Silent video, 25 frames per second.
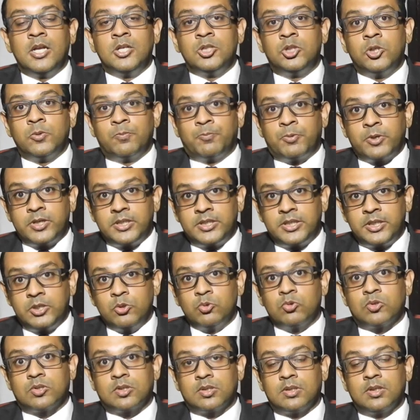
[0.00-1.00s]
to
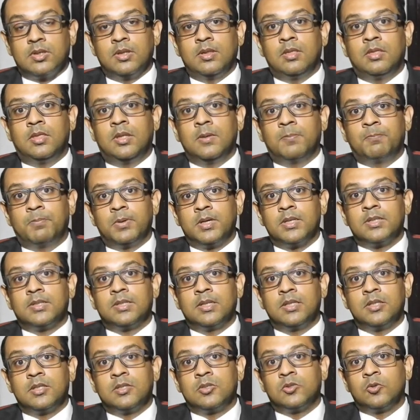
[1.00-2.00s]
produce the
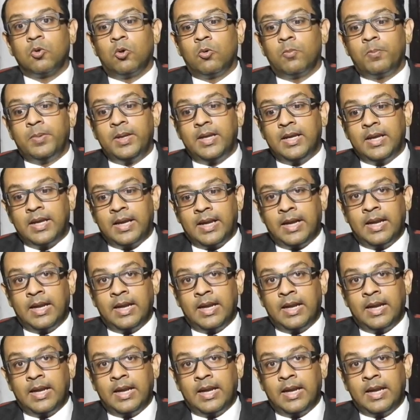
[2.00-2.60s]
person so being